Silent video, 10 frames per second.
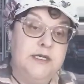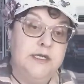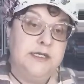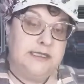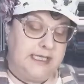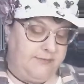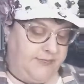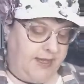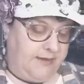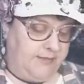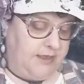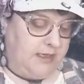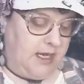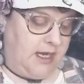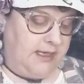do the same thing. I'm gonna
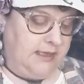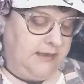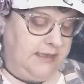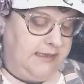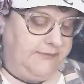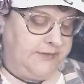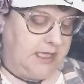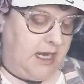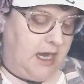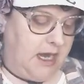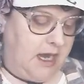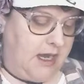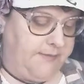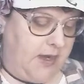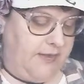kind of lift
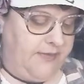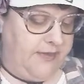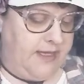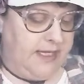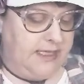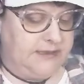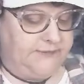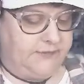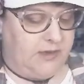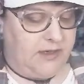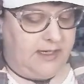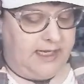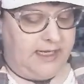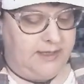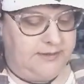up on this for a
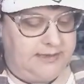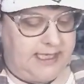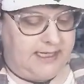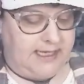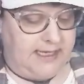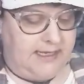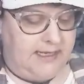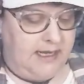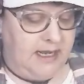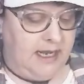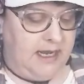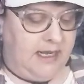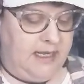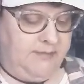nanosecond, and I'm